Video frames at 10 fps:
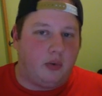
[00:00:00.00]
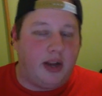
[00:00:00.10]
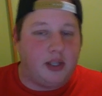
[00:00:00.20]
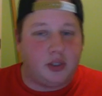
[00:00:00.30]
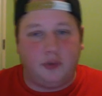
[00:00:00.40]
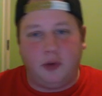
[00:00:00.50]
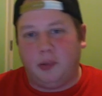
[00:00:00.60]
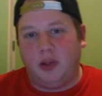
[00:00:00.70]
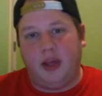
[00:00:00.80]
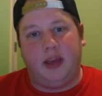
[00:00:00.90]
So if you're
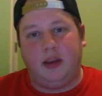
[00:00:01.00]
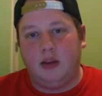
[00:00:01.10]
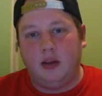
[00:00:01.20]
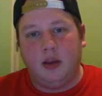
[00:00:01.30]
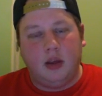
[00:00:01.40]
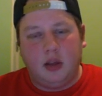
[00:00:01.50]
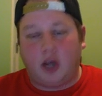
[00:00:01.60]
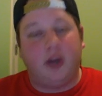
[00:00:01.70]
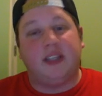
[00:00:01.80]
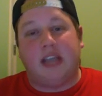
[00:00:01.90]
playing, a good
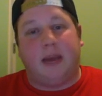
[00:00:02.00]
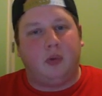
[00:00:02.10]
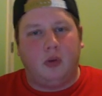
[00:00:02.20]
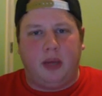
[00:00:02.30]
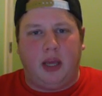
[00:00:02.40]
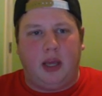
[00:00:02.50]
example would be